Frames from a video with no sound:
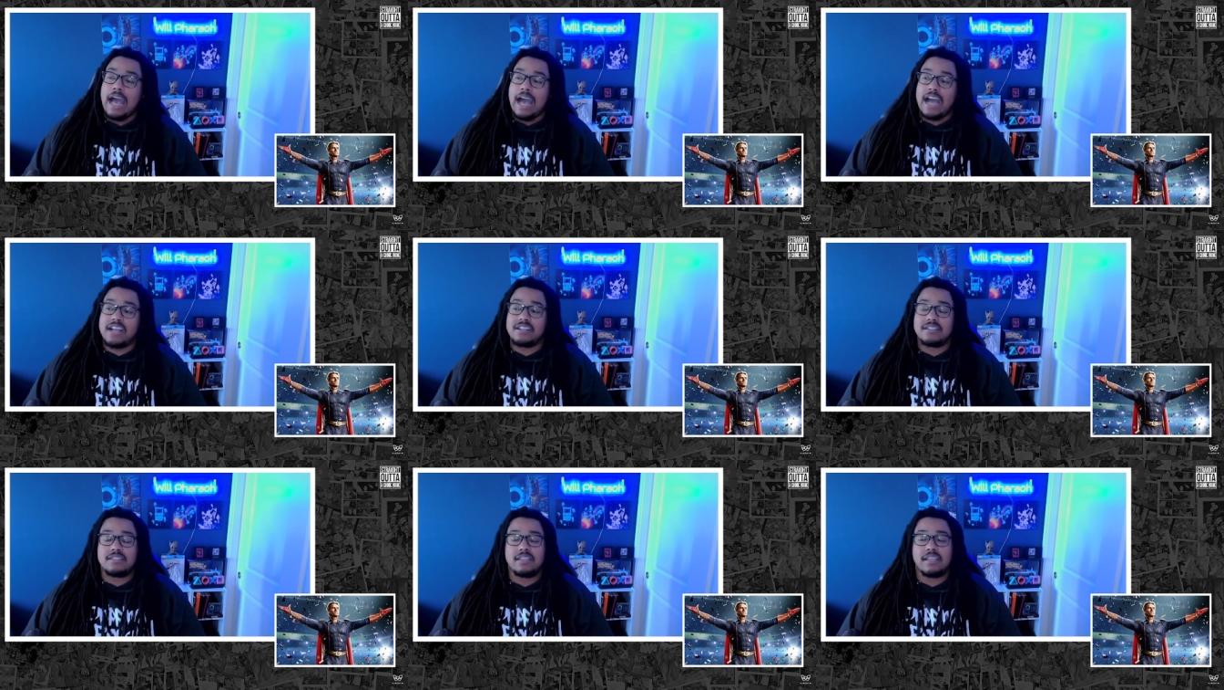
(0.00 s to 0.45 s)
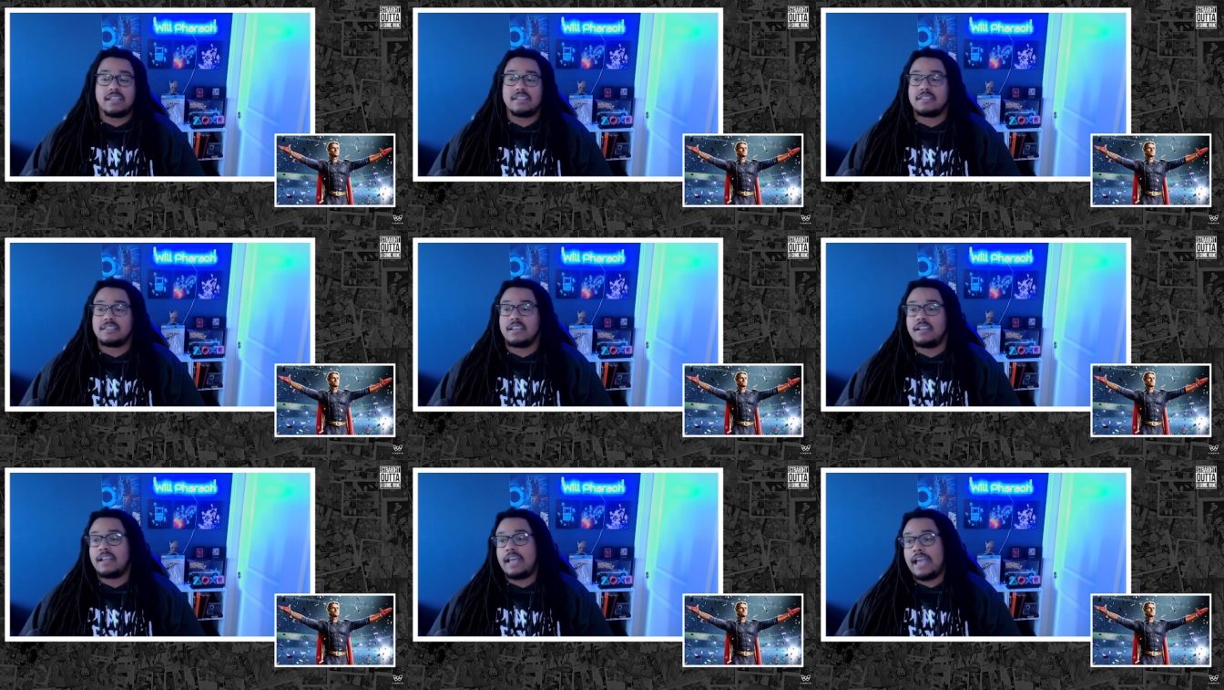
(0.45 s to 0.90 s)
I just think
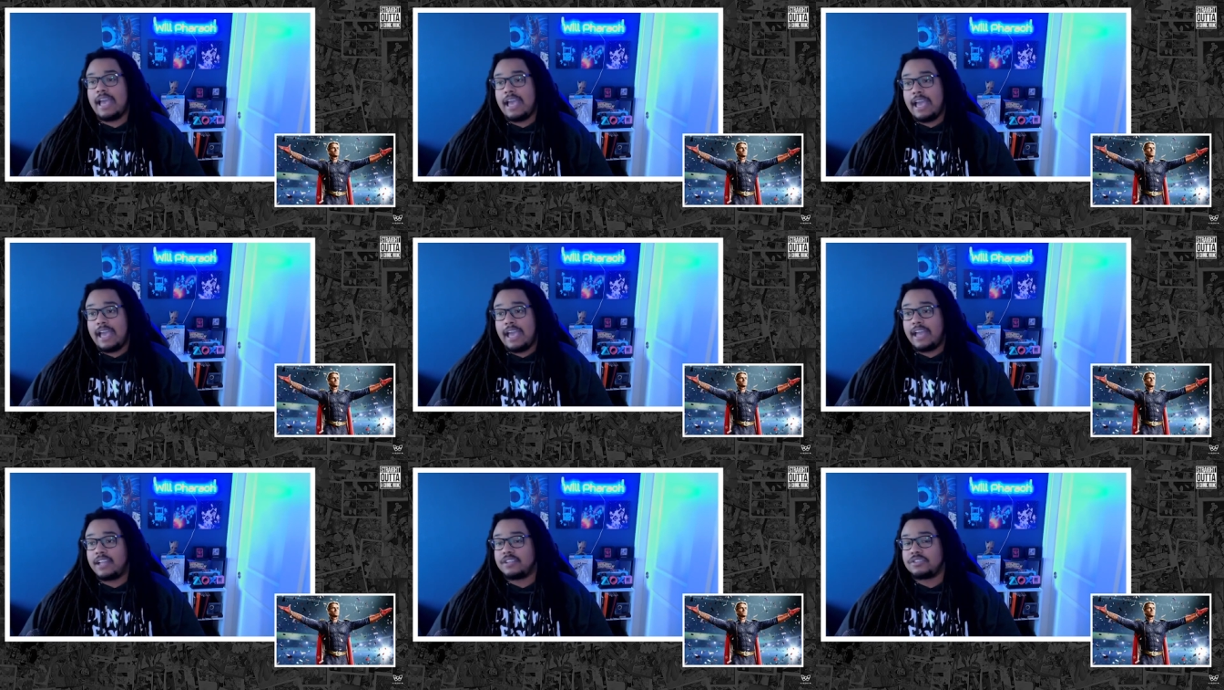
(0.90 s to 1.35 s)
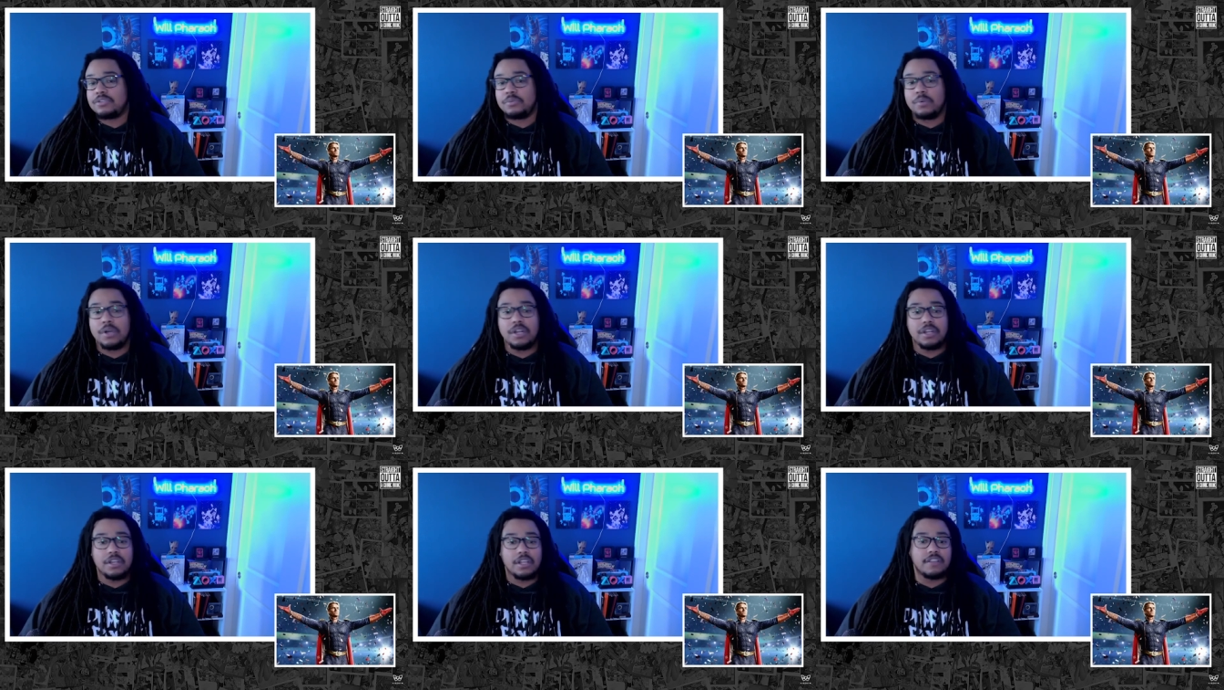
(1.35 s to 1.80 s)
it's going to add
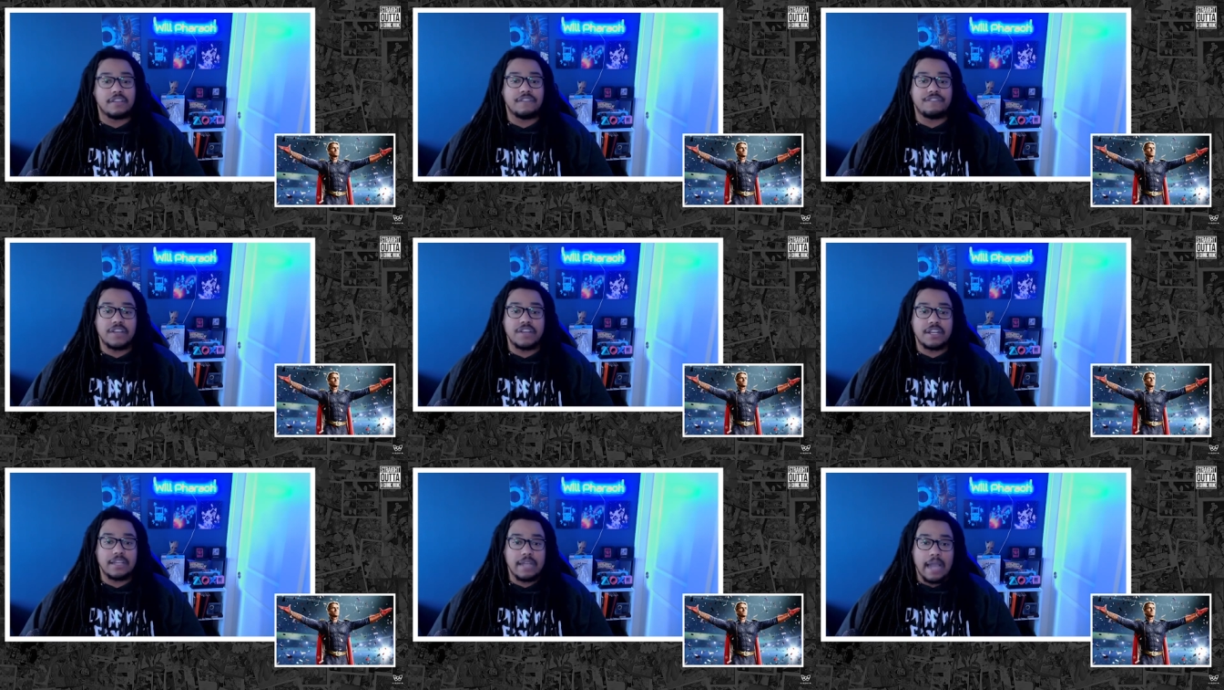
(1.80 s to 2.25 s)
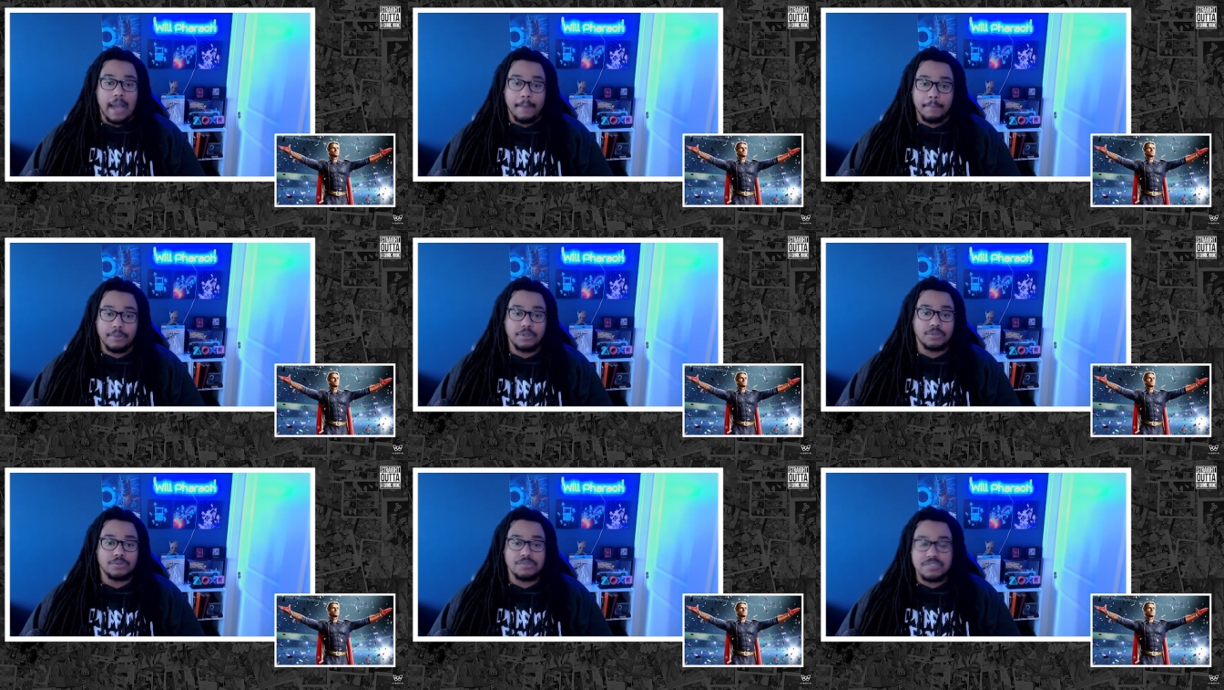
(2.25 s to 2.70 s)
to another
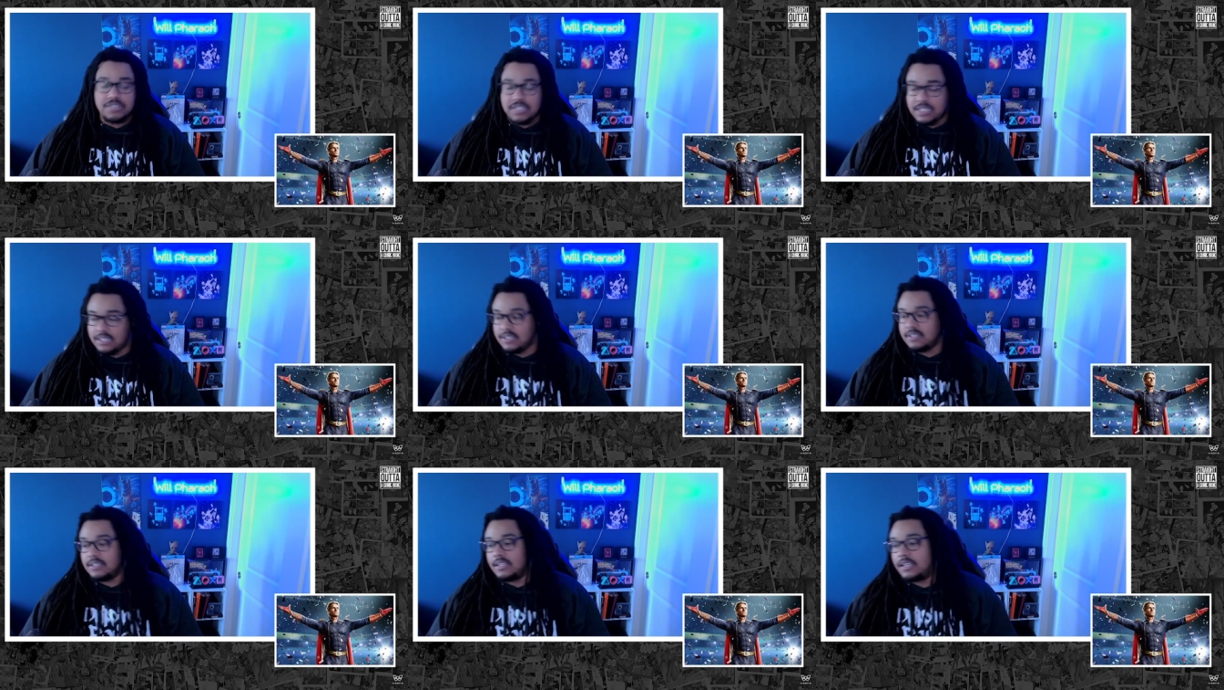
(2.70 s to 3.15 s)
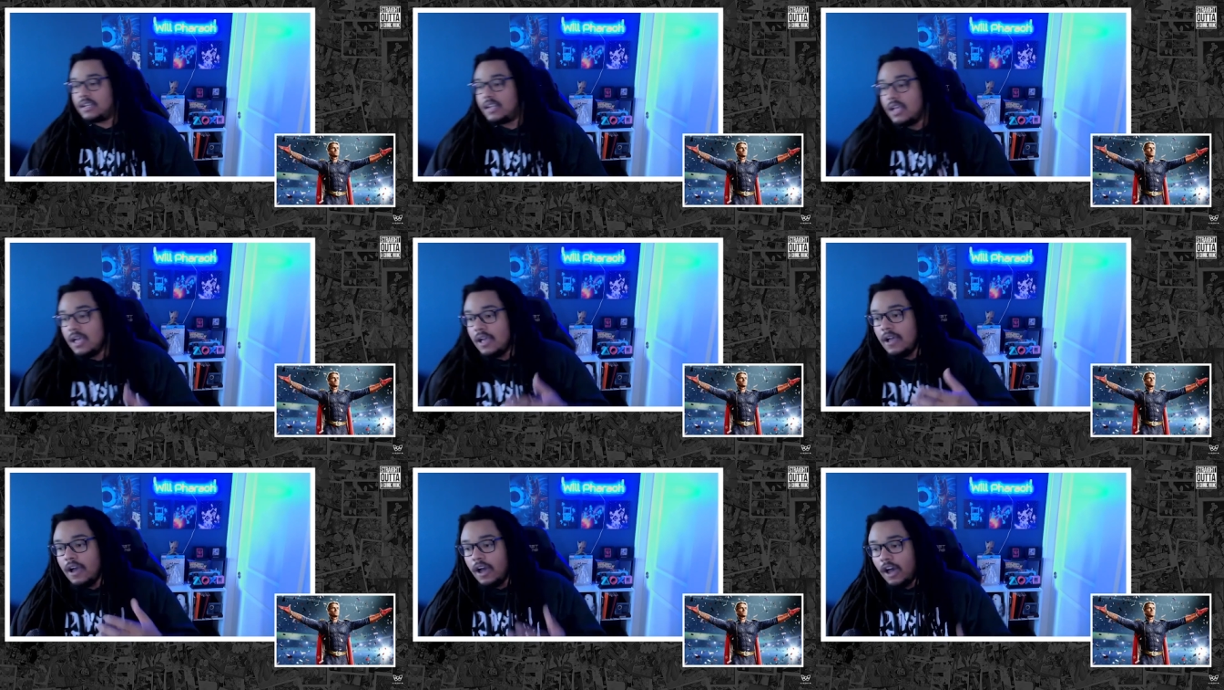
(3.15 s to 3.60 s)
phenomenal season
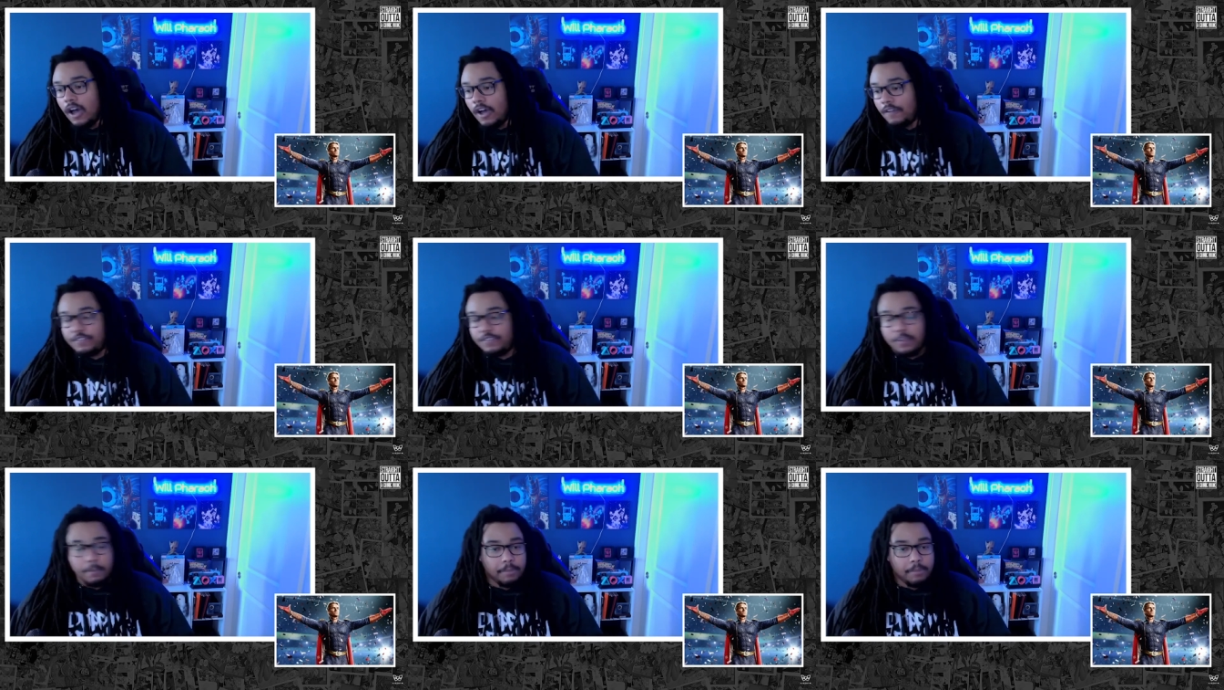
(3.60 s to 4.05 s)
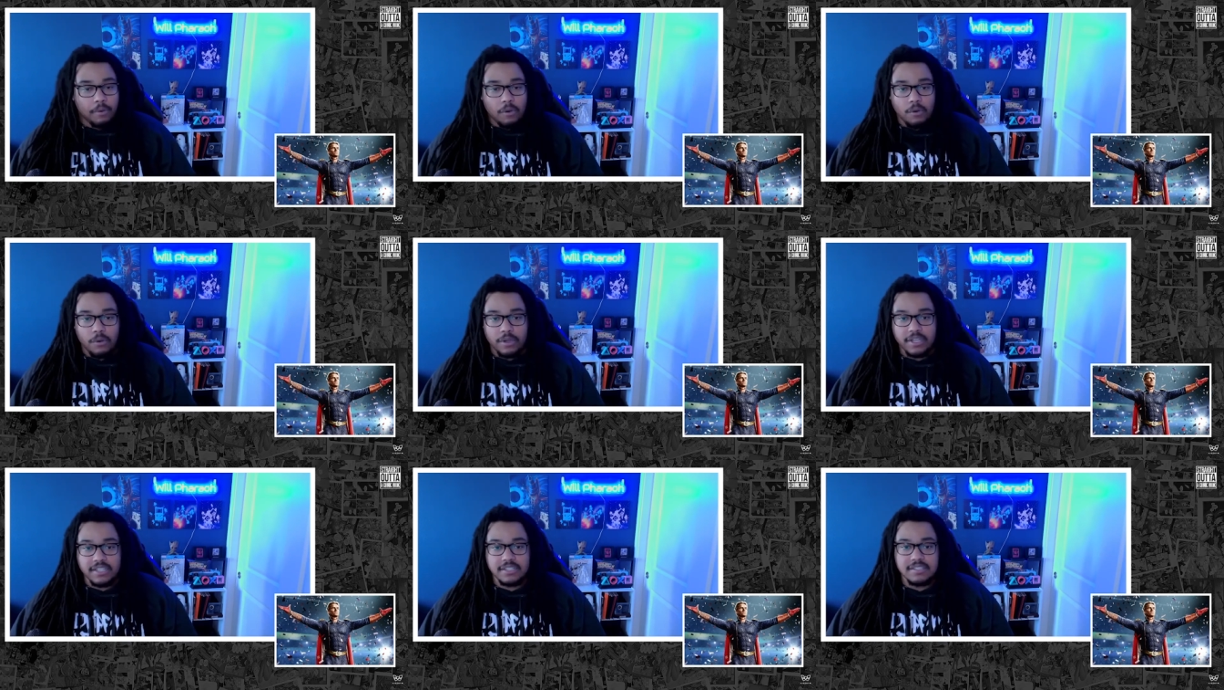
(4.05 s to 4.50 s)
of the
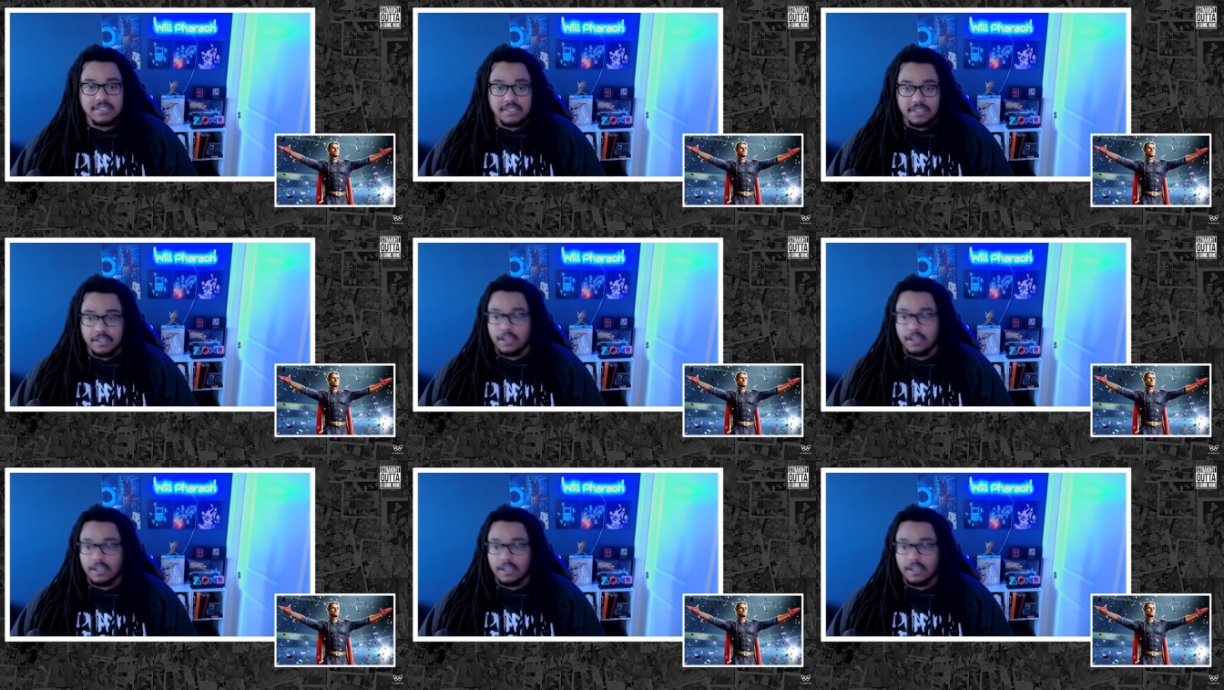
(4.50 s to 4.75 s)
Boys